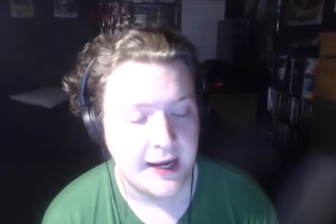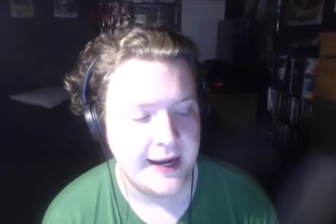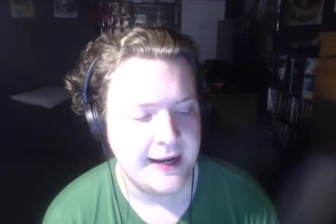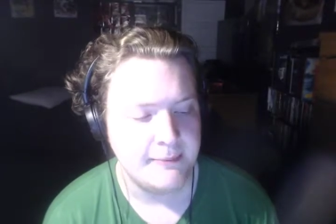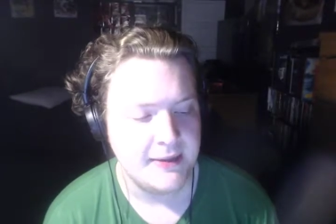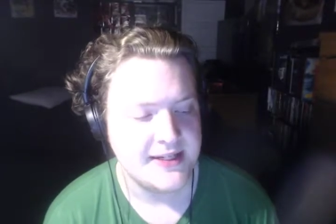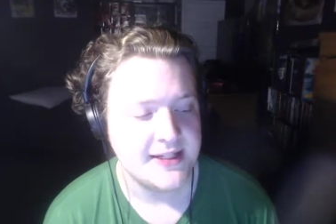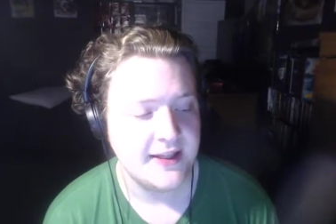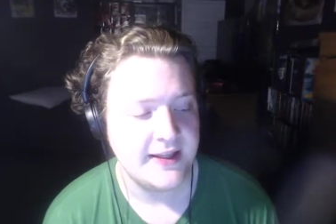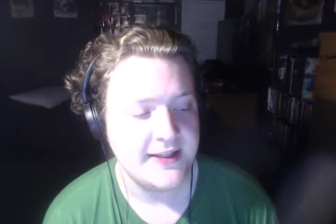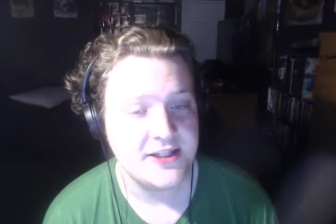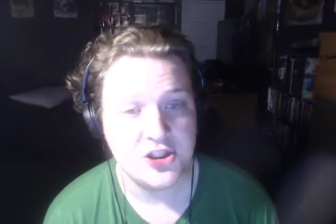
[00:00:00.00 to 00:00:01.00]
And
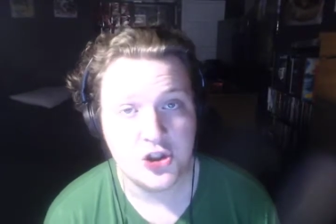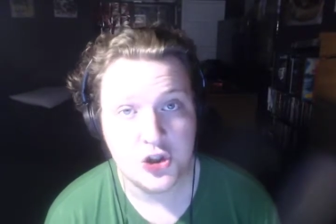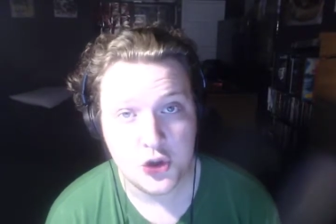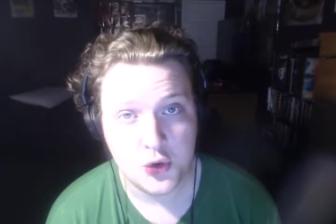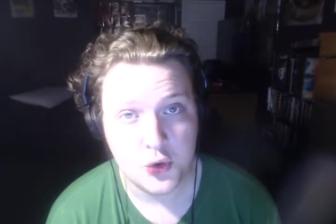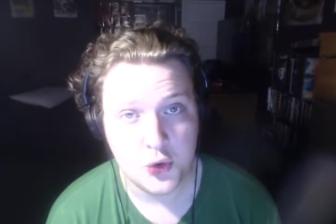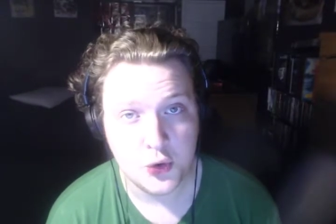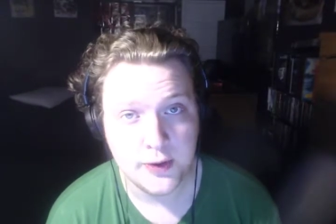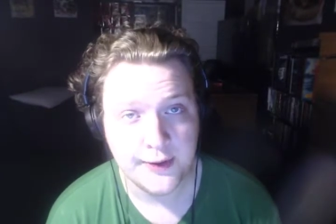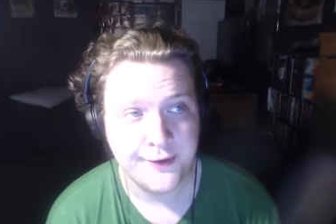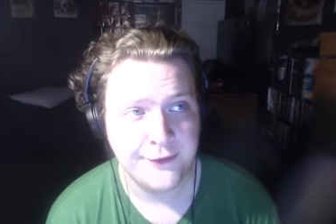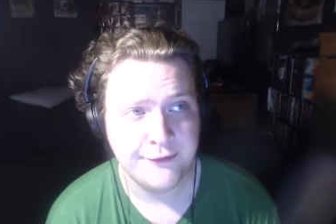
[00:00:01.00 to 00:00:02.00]
basically, this dude
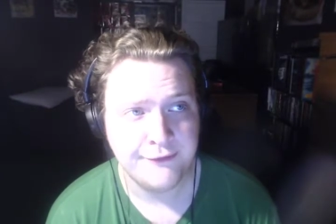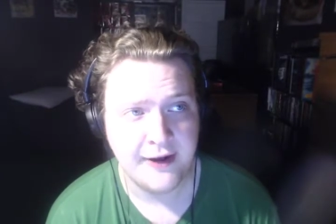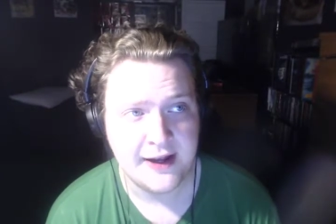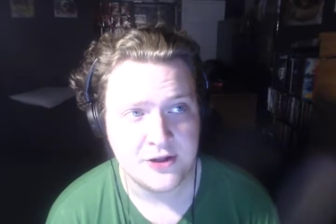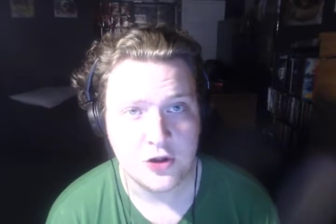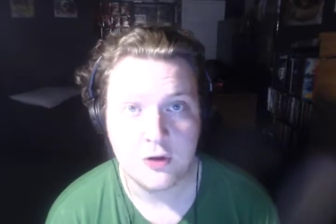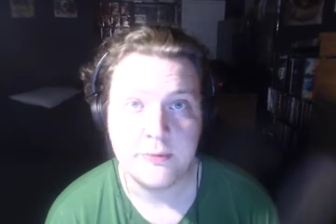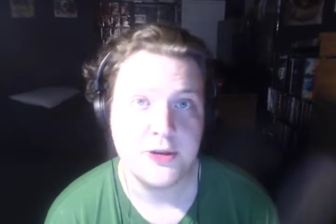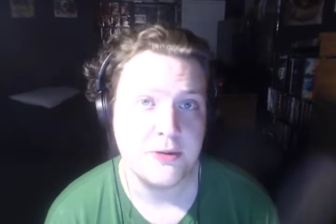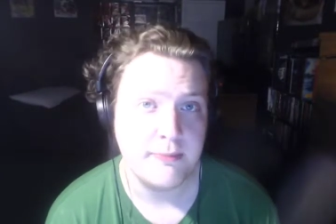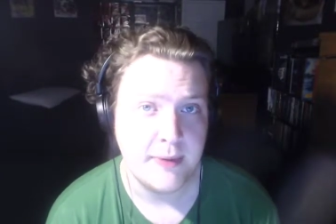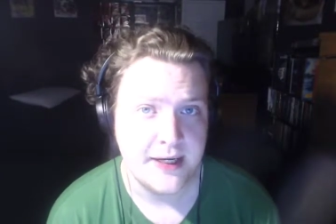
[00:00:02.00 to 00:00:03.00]
finds a whole
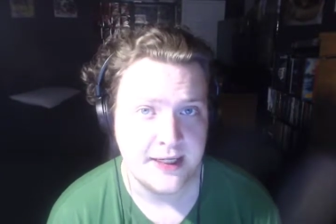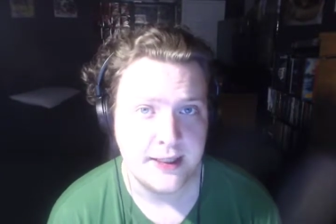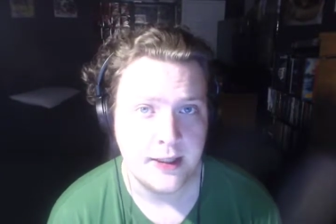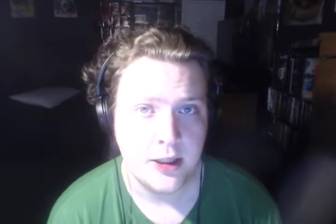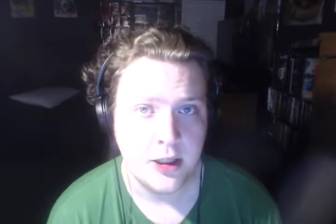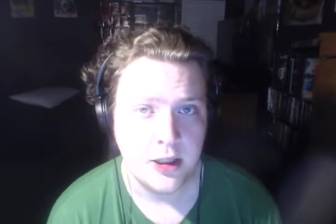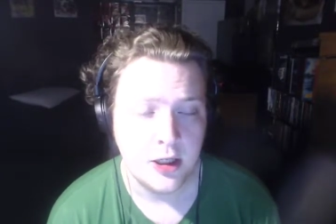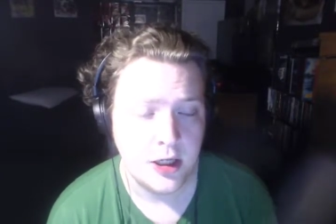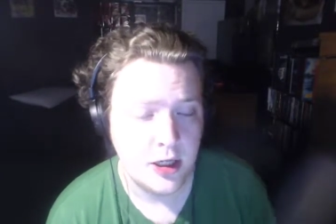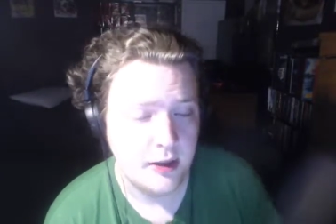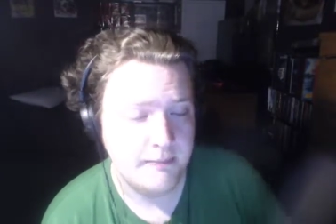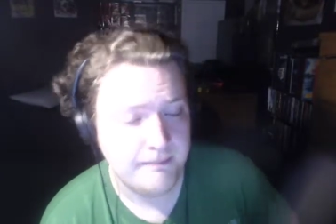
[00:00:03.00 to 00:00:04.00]
bunch of money
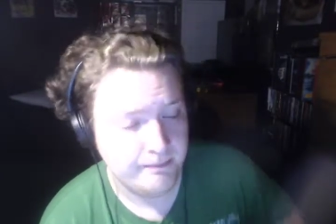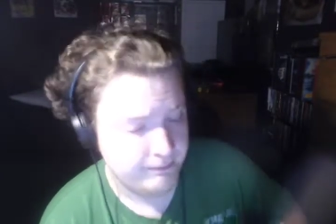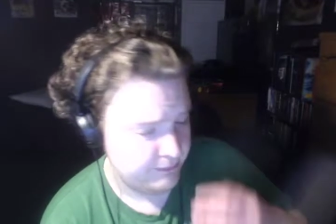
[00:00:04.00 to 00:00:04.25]
um,